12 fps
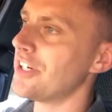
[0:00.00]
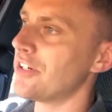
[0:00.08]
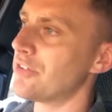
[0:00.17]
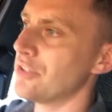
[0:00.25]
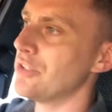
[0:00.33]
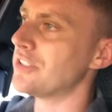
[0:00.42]
and
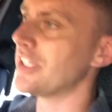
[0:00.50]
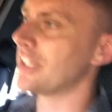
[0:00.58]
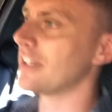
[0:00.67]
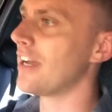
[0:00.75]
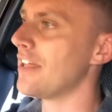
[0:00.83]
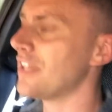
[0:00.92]

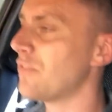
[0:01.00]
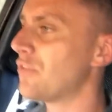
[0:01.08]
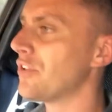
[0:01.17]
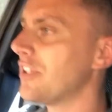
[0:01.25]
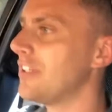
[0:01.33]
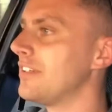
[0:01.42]
cruising. I think for
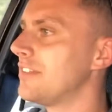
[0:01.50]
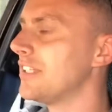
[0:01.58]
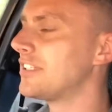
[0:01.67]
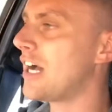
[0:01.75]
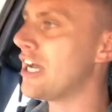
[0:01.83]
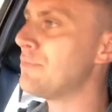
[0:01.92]
the
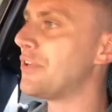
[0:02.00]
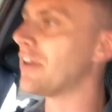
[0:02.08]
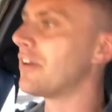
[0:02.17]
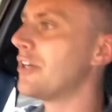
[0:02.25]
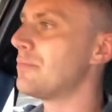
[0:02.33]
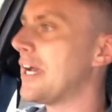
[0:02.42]
time
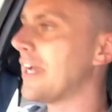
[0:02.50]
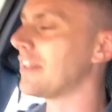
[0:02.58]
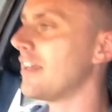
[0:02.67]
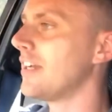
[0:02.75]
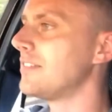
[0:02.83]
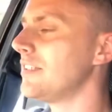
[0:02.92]
period back in
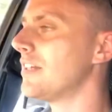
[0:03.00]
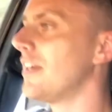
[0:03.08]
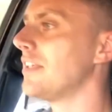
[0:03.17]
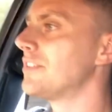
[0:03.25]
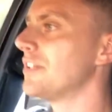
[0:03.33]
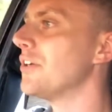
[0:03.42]

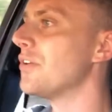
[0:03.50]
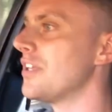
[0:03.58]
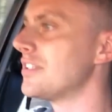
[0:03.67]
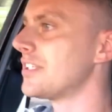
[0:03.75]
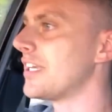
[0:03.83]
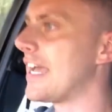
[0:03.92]
1992,
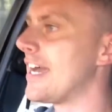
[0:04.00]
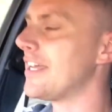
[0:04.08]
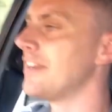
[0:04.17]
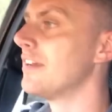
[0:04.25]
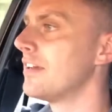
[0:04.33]
this thing had